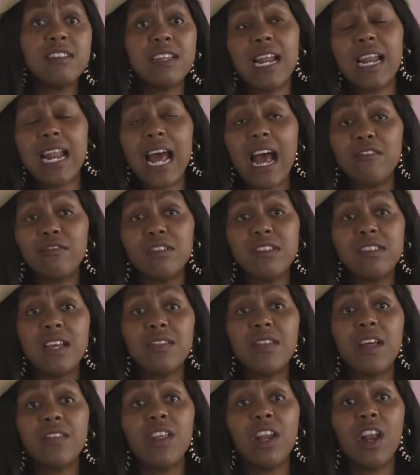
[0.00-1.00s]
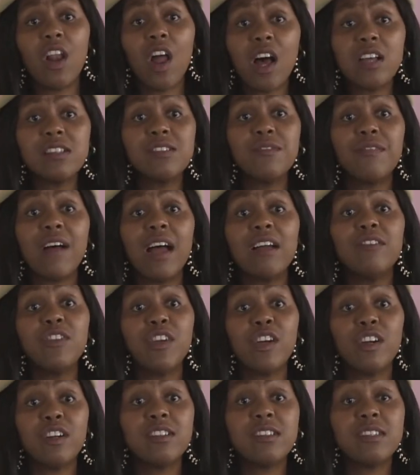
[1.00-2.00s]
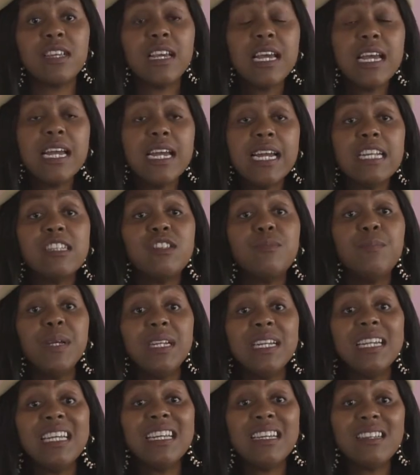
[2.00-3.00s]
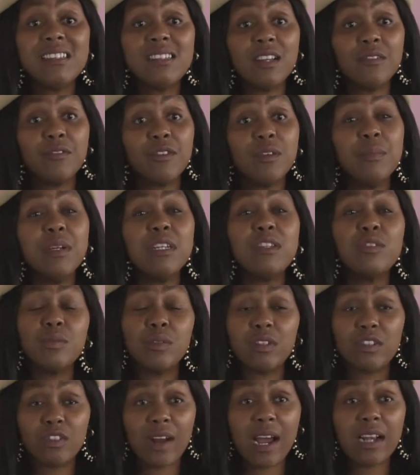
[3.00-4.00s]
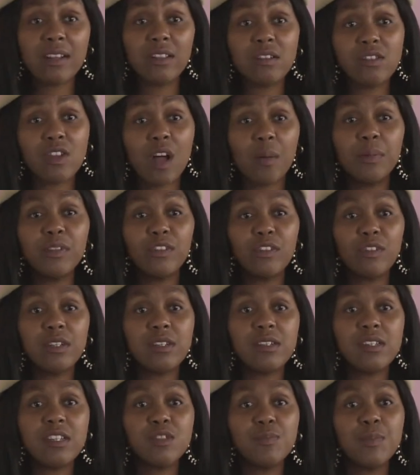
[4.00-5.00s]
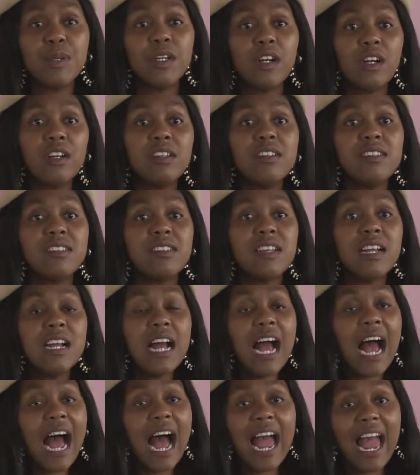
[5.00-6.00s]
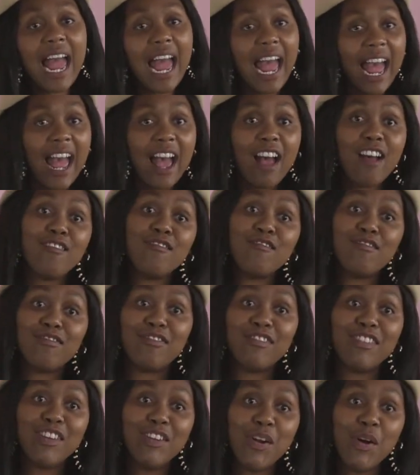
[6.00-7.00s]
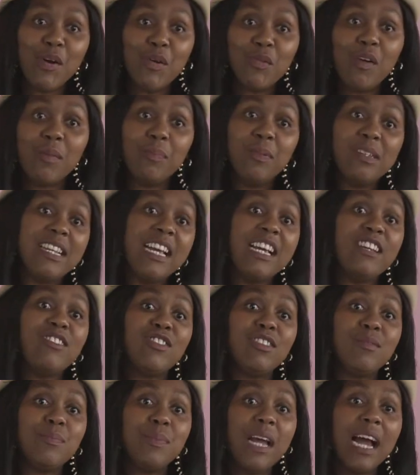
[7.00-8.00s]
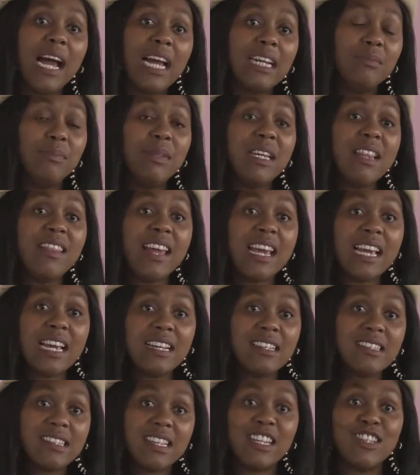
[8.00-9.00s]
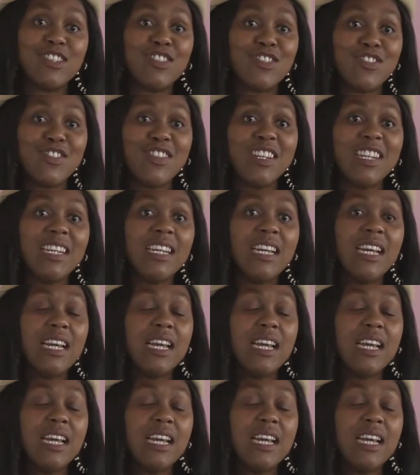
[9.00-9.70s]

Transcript: and I'd have to say that the last 5 years, it's been easier for me to attract those opportunities because I have, you know, reputation behind me. There is history,